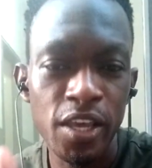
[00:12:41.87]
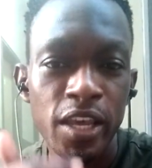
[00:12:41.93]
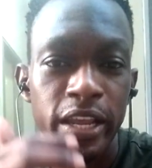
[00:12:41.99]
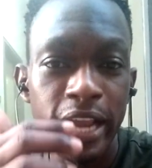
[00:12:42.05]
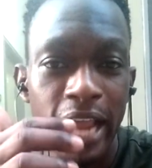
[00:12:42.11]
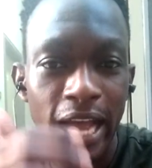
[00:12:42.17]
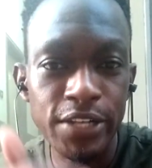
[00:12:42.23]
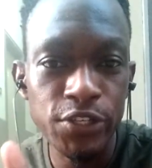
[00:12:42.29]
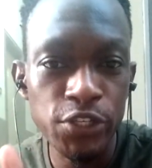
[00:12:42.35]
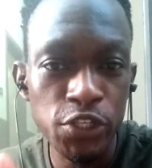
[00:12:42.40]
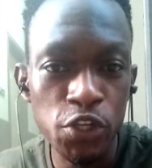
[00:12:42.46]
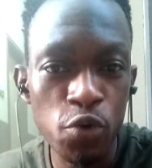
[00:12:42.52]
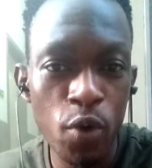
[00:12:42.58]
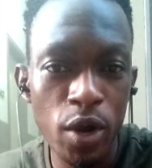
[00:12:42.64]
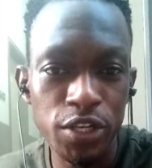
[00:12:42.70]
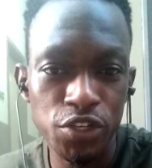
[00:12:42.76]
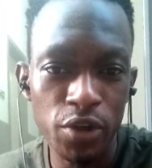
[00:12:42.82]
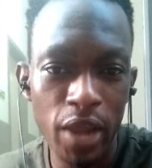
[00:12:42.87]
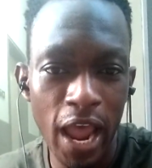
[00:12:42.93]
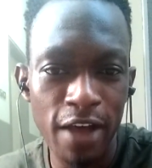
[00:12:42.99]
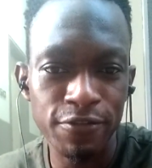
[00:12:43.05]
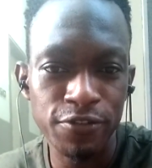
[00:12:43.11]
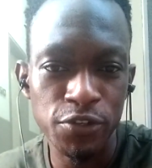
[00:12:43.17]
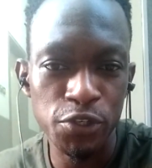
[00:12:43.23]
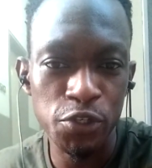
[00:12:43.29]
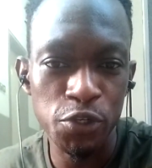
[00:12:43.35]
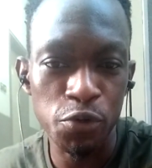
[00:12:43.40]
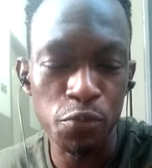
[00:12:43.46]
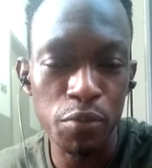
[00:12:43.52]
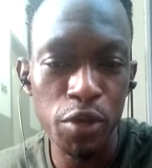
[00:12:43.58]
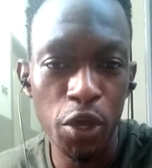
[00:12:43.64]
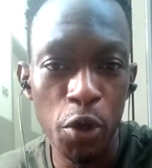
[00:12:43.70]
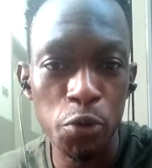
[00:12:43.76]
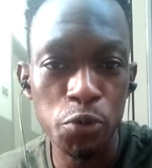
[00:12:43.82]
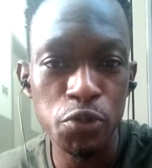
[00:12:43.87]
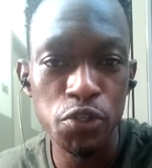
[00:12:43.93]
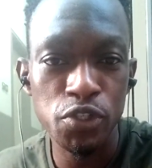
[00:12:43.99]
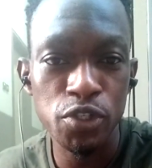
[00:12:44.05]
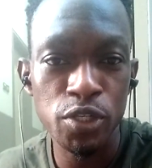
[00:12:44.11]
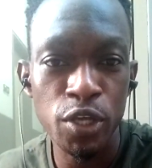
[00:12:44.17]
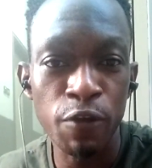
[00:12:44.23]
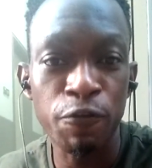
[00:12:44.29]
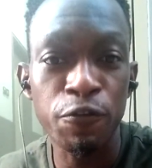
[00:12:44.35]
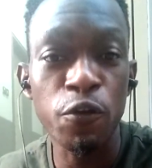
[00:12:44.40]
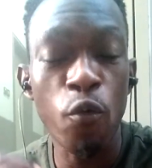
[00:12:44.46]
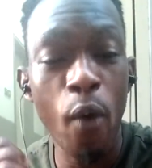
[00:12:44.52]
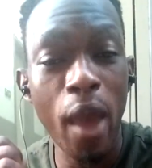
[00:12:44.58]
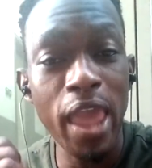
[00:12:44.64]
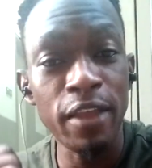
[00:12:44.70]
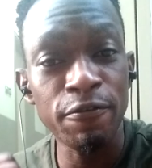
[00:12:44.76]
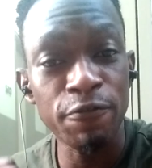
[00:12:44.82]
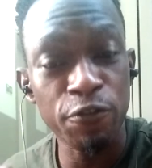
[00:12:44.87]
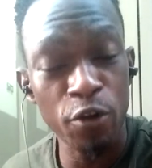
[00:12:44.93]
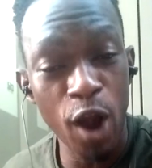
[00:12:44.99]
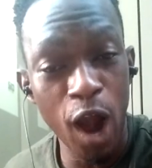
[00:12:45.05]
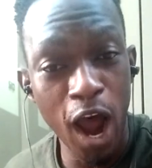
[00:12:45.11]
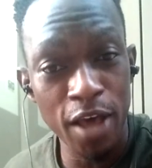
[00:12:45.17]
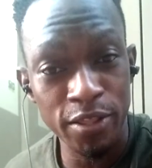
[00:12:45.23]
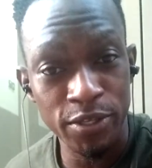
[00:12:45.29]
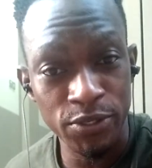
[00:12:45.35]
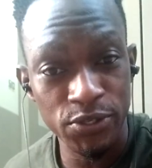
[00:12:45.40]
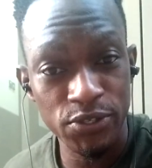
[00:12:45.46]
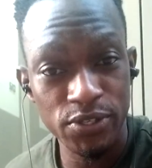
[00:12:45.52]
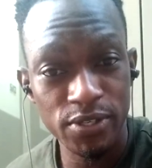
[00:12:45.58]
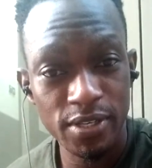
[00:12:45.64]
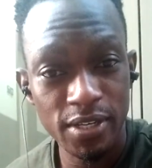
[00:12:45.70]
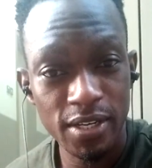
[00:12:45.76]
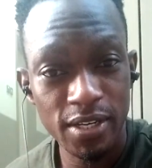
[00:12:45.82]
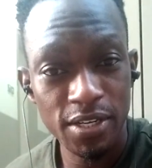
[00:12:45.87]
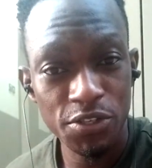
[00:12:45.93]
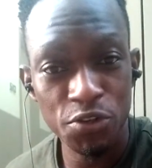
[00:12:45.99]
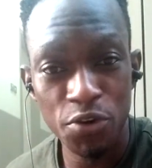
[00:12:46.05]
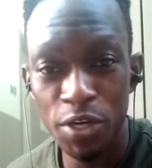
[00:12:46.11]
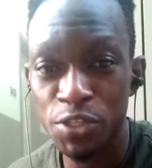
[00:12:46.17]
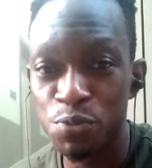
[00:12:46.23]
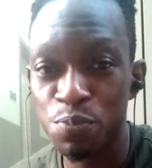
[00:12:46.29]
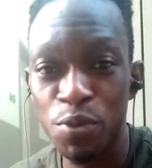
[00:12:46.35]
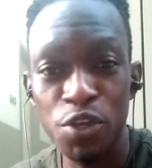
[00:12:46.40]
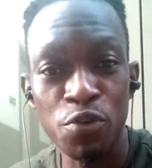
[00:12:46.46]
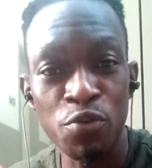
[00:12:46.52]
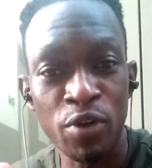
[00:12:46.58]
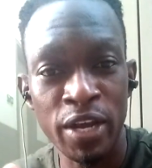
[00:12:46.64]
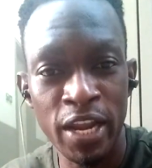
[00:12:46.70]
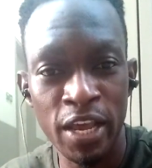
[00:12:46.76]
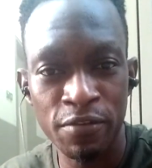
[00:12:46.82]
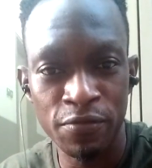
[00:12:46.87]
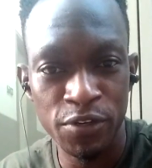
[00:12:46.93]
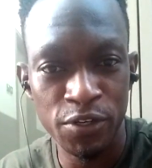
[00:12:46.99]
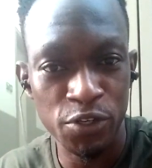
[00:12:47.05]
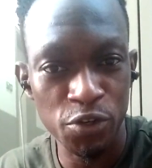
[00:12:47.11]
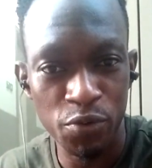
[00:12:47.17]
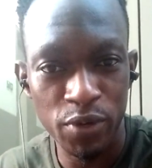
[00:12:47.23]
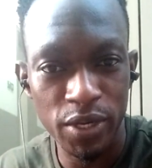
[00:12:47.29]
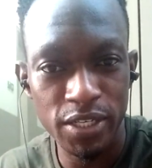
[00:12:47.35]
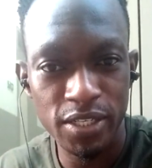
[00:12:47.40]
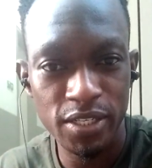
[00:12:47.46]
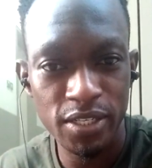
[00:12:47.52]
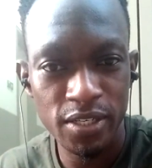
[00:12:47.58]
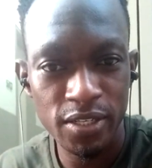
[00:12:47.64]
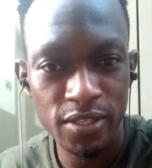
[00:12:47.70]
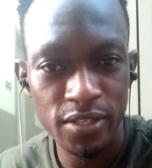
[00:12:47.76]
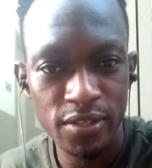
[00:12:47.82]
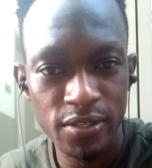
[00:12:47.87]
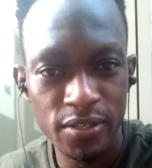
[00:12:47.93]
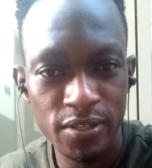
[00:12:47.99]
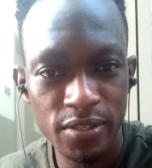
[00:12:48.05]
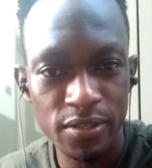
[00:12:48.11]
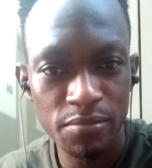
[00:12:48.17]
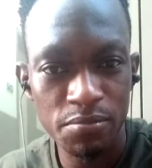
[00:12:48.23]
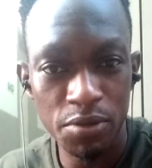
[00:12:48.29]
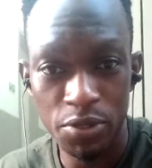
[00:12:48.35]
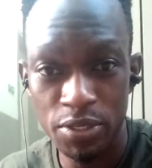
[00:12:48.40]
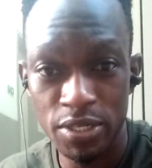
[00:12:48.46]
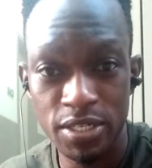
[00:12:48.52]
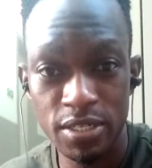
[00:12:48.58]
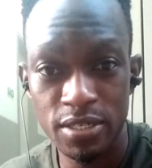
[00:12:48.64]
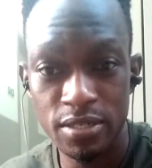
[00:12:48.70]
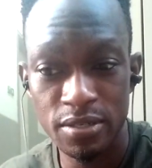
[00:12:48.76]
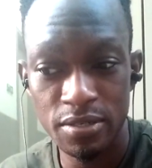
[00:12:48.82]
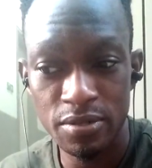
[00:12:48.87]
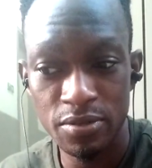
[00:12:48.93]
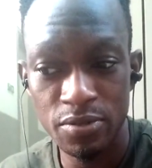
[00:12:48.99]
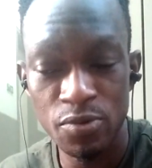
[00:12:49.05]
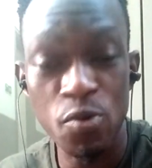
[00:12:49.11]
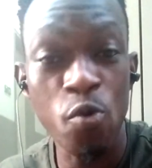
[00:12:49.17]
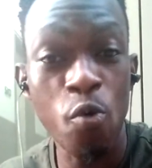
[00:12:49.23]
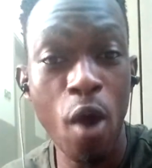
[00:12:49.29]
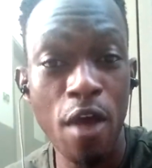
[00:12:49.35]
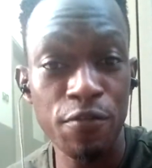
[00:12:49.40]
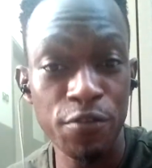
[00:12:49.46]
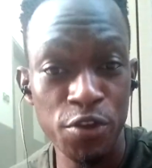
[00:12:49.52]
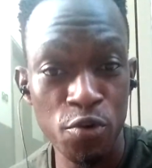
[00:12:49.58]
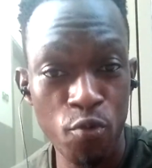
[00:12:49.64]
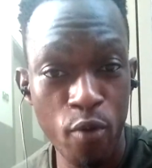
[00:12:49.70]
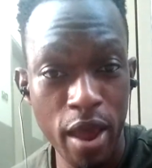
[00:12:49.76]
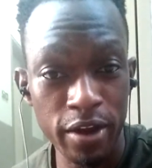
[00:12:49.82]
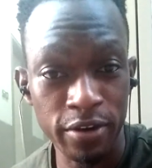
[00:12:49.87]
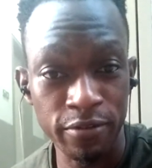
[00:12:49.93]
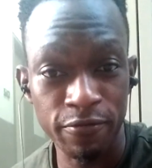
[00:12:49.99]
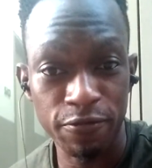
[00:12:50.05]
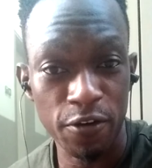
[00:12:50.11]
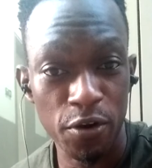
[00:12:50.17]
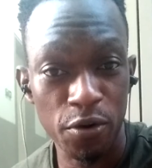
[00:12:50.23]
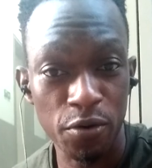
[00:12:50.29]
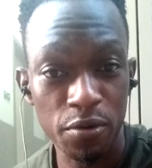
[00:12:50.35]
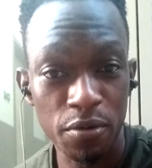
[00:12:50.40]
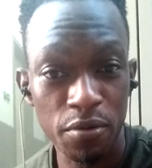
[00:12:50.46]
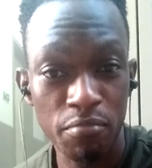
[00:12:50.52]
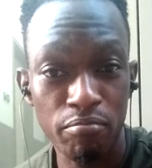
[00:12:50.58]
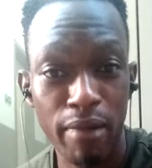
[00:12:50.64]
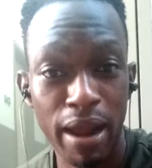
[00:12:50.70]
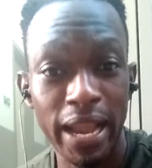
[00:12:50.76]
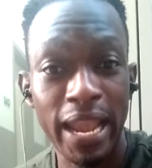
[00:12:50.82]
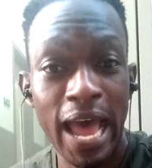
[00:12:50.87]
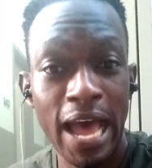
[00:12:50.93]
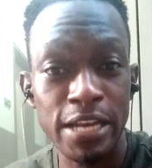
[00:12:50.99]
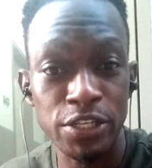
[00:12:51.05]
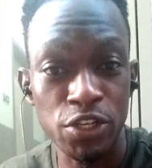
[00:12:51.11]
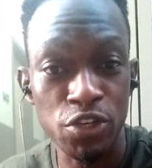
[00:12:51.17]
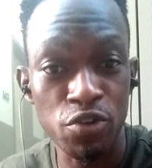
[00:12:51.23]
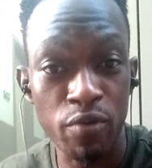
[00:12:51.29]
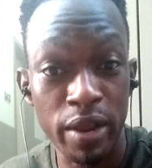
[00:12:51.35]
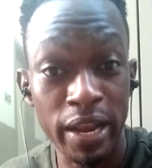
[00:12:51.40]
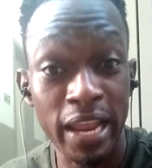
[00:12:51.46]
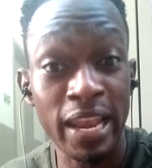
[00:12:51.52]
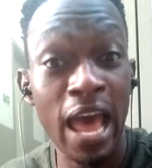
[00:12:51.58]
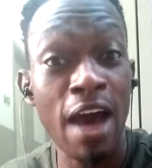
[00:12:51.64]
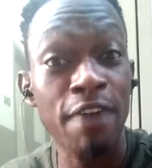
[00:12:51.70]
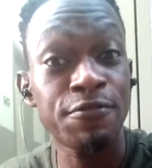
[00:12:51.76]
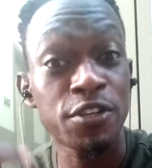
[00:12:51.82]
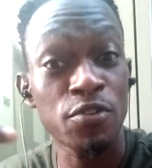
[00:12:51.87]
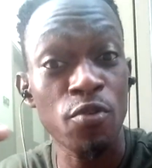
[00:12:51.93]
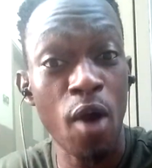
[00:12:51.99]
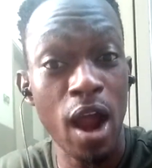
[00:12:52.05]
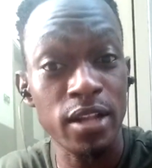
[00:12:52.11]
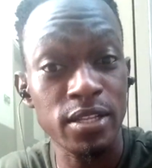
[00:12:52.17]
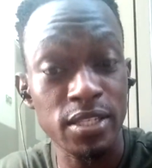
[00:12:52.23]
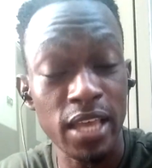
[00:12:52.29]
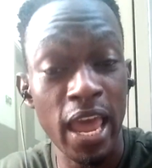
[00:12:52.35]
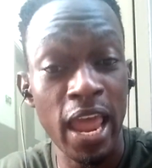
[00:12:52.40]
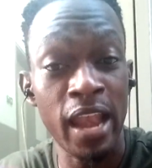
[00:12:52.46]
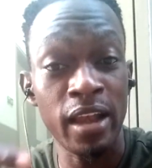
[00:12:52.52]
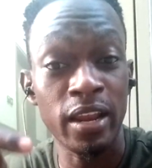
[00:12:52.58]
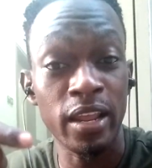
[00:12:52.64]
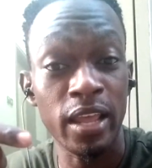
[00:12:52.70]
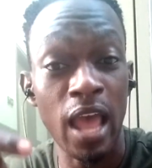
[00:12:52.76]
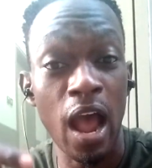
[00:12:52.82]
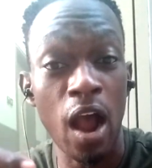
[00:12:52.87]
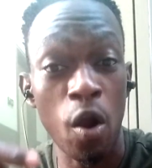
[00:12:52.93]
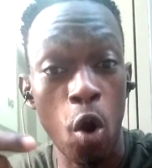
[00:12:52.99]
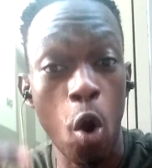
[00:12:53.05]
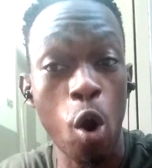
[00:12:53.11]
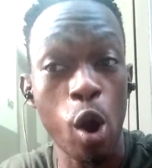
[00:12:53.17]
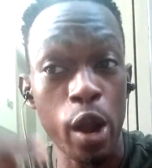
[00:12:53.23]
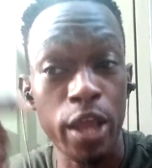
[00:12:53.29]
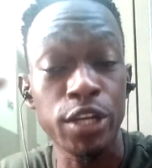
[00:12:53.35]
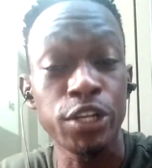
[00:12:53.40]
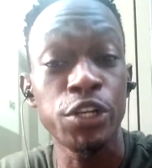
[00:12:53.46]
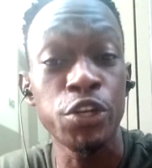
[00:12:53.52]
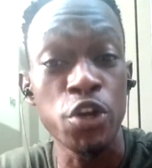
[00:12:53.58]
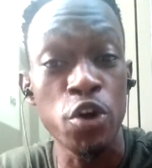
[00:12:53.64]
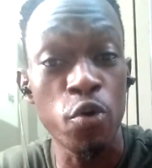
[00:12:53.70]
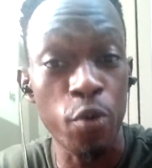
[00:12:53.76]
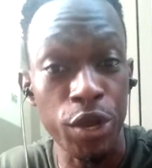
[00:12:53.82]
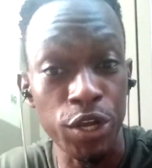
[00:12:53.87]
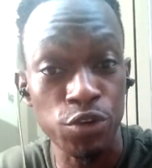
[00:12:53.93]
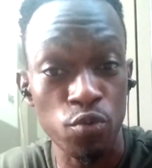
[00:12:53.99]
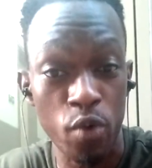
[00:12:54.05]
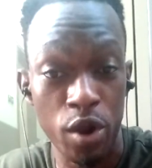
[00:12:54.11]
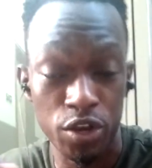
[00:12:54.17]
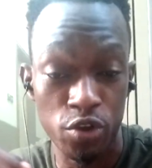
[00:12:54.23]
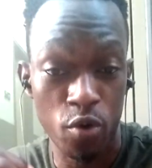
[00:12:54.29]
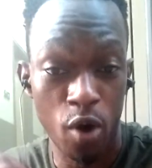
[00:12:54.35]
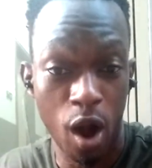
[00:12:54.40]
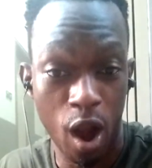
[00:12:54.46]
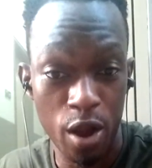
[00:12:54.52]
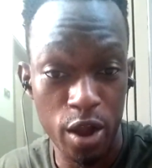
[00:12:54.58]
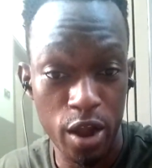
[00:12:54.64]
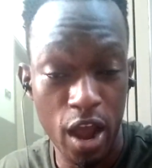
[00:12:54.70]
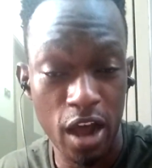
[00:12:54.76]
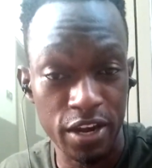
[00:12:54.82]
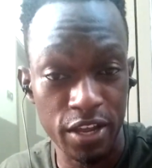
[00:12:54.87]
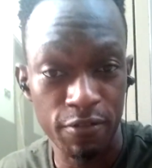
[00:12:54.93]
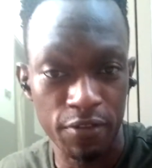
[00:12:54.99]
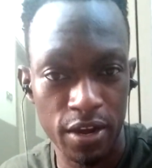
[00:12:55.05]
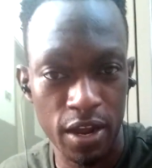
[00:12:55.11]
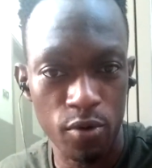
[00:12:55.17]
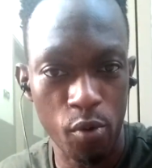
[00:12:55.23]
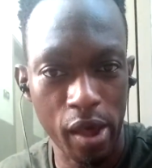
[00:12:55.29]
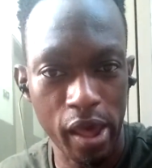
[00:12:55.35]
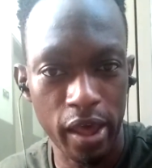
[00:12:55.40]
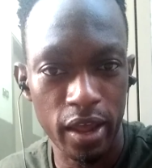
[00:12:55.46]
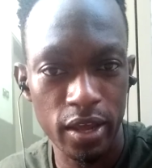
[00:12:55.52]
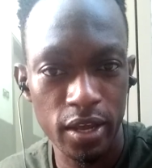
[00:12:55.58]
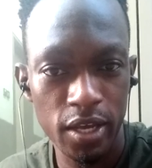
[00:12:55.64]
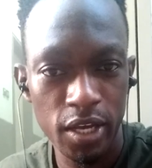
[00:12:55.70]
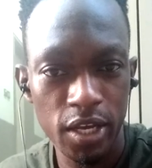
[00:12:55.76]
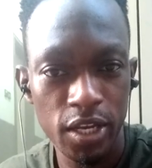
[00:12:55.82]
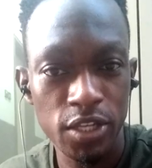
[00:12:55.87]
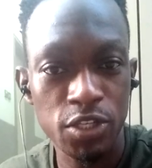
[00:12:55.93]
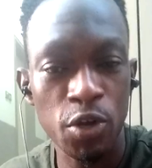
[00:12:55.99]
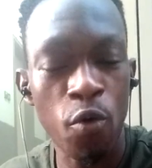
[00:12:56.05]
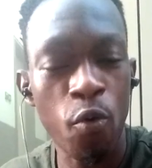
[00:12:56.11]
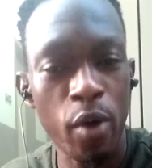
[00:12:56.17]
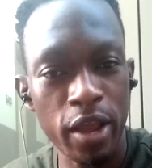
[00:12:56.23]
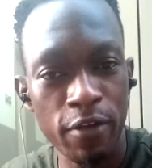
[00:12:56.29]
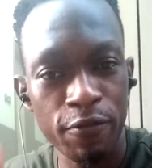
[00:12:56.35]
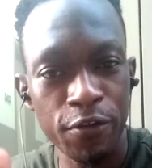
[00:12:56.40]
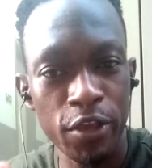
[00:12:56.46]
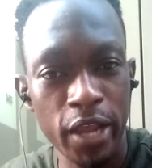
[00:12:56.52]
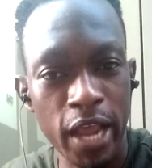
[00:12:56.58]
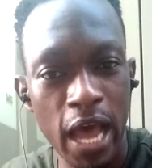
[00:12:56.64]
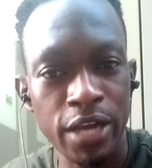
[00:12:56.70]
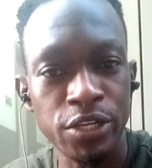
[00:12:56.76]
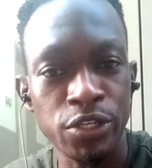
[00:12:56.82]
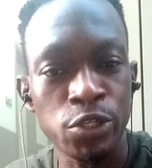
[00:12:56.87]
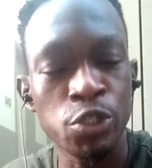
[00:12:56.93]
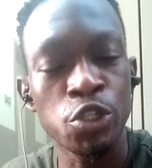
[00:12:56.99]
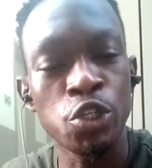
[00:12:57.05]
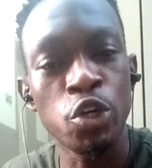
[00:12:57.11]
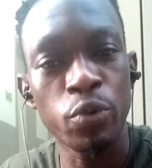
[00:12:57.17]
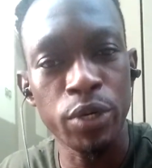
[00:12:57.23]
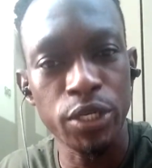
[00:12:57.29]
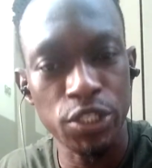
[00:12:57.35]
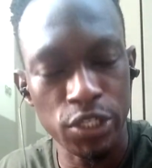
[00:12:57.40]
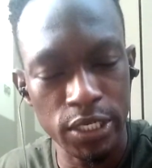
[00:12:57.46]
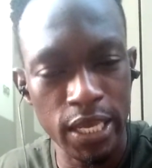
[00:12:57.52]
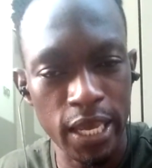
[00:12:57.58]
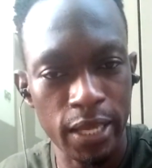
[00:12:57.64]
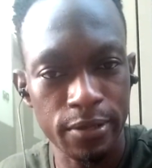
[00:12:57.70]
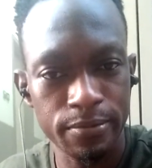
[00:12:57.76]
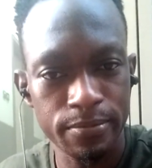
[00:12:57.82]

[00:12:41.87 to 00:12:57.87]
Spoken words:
Got to do what you have to do, because if you're waiting for others, trust me, you will never do it, because whoever you're waiting for might not do it, and afterwards, and go ahead and do it when you're not even aware. So whatever you got to do, do it today,